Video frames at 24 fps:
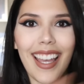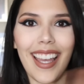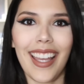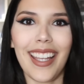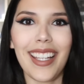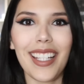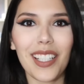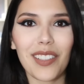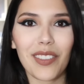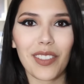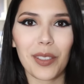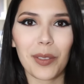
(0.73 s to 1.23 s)

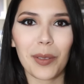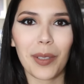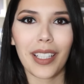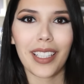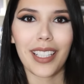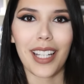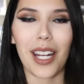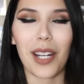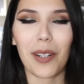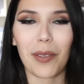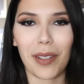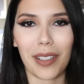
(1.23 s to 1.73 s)
Hey
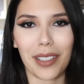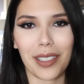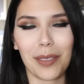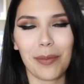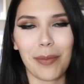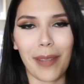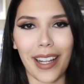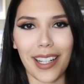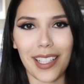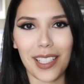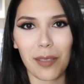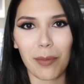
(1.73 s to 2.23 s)
everyone, and welcome
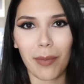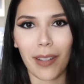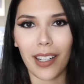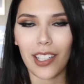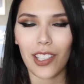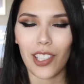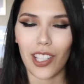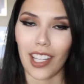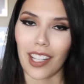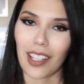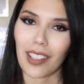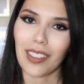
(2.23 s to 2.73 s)
back to my
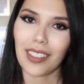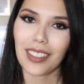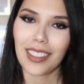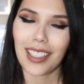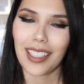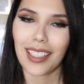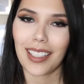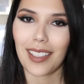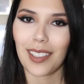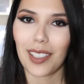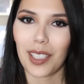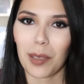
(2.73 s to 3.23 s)
channel.
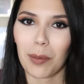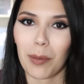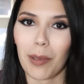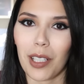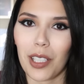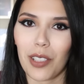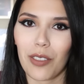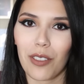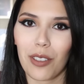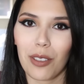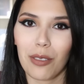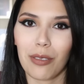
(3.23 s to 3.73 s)
Thank you so
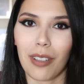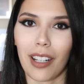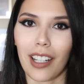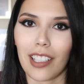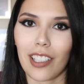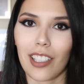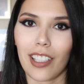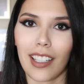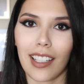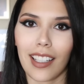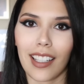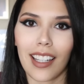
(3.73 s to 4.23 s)
much for
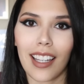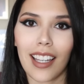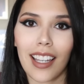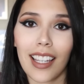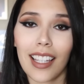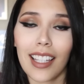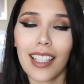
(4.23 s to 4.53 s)
watching.